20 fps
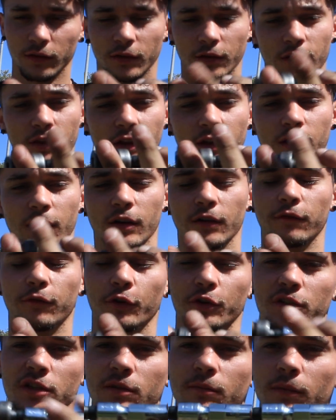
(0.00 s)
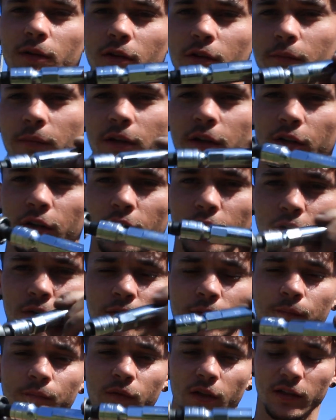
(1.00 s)
the 14mm
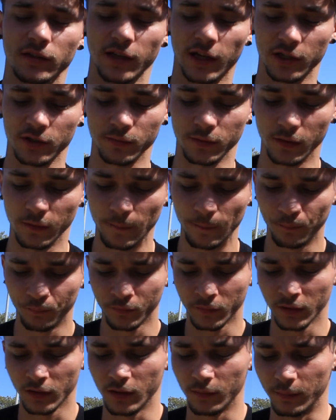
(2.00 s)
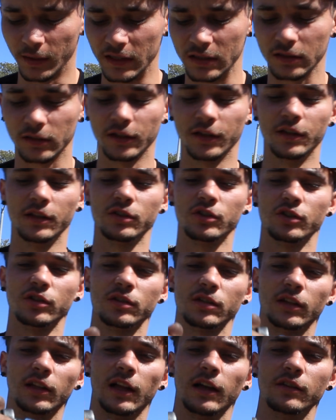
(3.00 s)
attachment. Basically, this
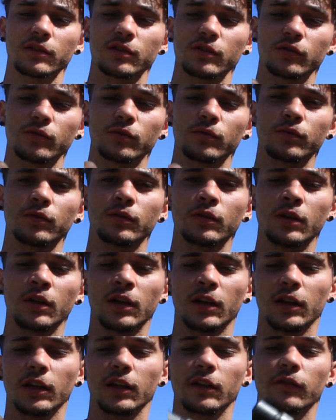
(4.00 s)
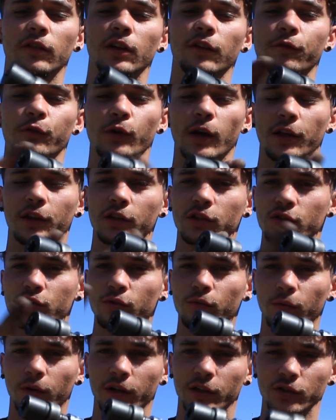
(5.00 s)
just allows you, even if you had the
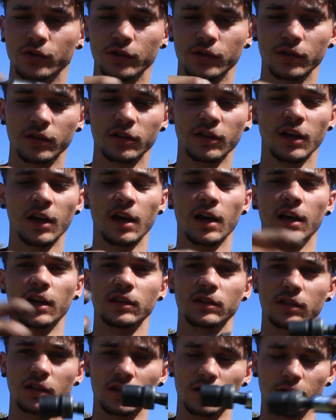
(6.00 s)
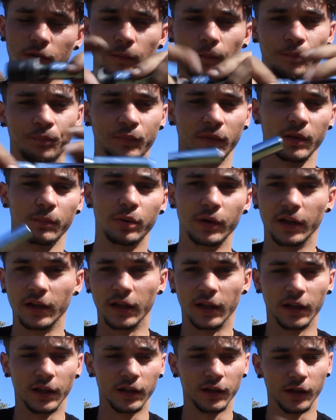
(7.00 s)
2 1-inches, to put it
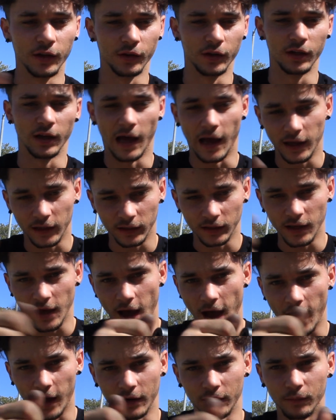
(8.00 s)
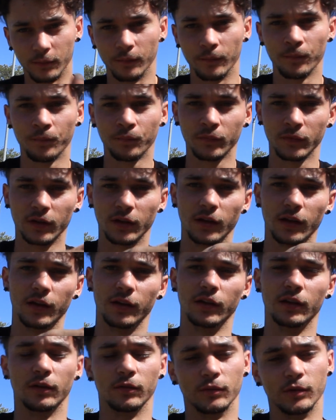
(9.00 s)
in and then add them. And
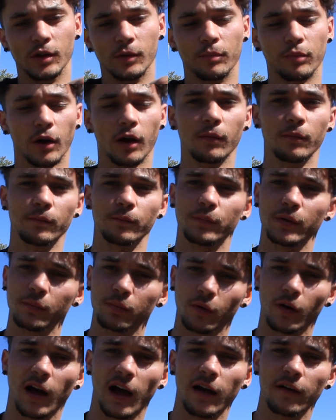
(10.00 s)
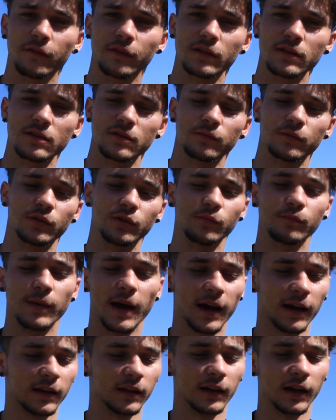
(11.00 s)
then the problem people have is when you
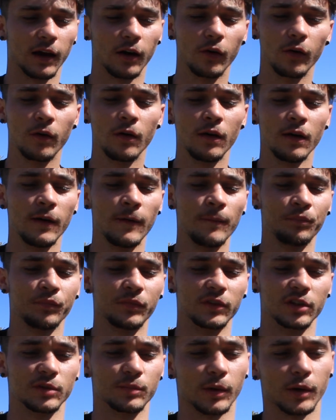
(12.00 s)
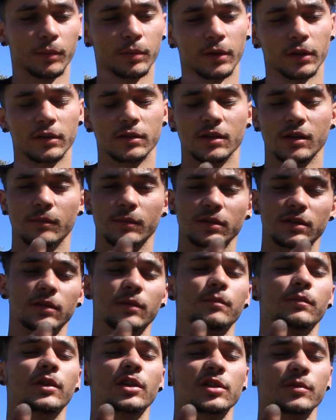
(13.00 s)
back it out, the spark
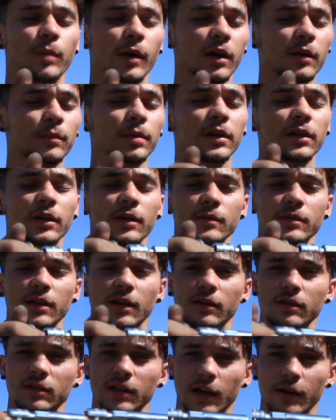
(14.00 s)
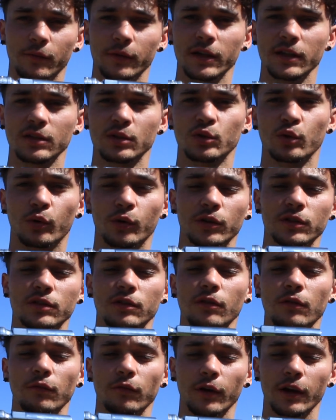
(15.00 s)
plug comes out sideways towards
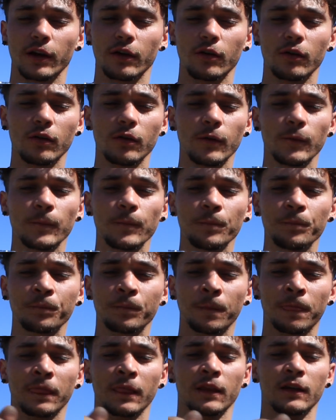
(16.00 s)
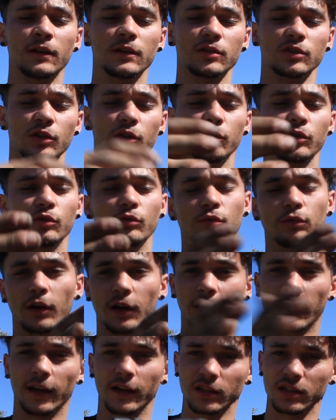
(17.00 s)
the rail, so you
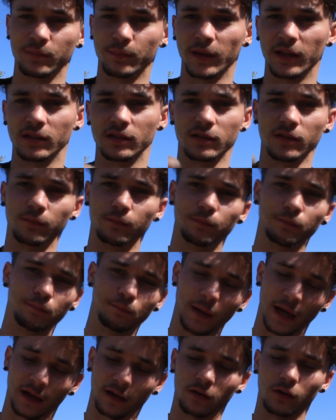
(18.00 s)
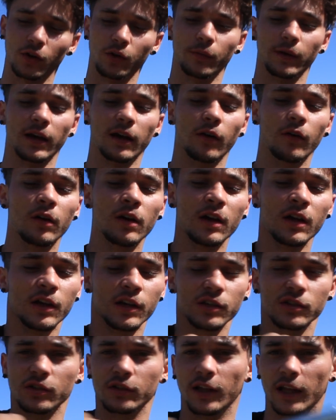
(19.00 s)
run out of space to back it all the way out.
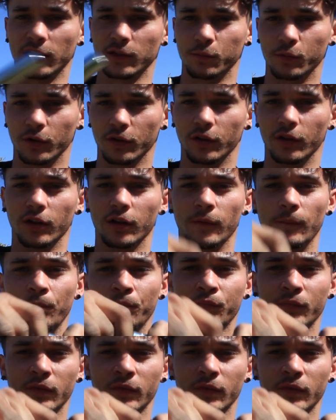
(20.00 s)
So that's where the